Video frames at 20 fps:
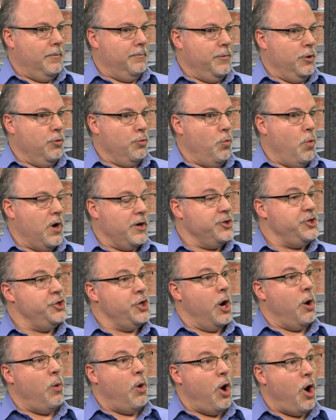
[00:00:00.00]
you want to
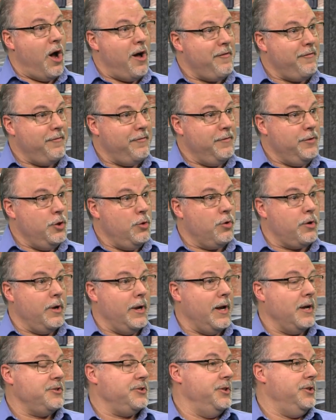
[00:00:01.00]
show off, you
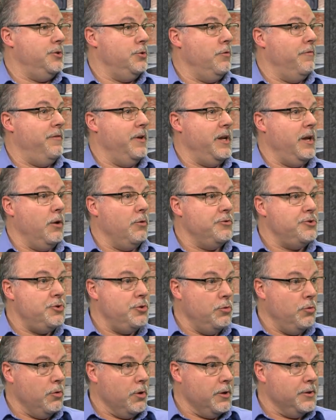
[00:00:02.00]
can actually do video
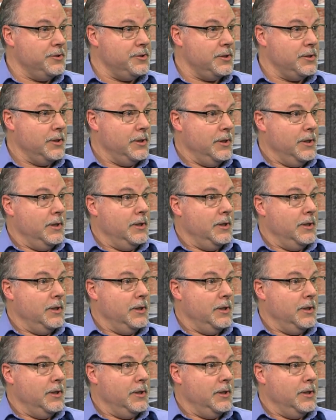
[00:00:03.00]
tours